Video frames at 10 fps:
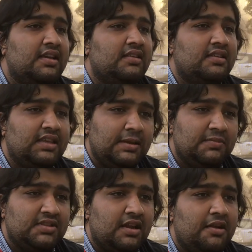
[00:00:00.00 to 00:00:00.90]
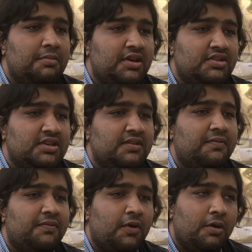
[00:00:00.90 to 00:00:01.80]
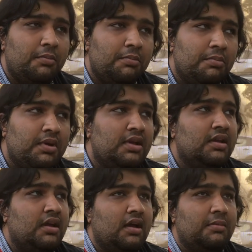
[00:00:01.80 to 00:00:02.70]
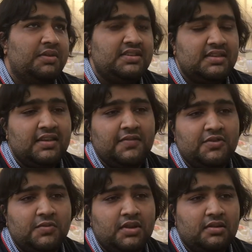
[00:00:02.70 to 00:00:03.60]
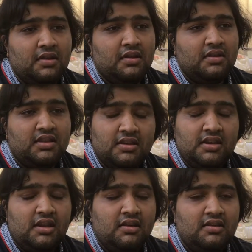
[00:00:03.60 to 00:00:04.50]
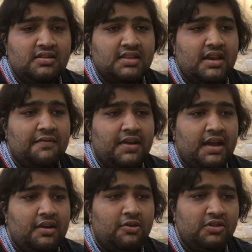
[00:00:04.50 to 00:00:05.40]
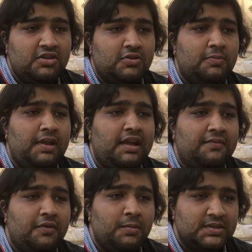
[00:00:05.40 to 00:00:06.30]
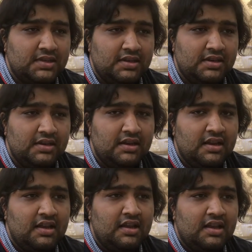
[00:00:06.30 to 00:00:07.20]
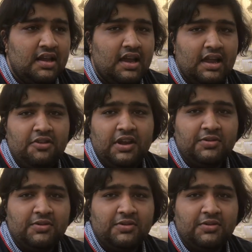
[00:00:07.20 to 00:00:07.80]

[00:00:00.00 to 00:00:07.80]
the themes that are emerging from these interviews with 30 learners that I've had on these two platforms. And I don't think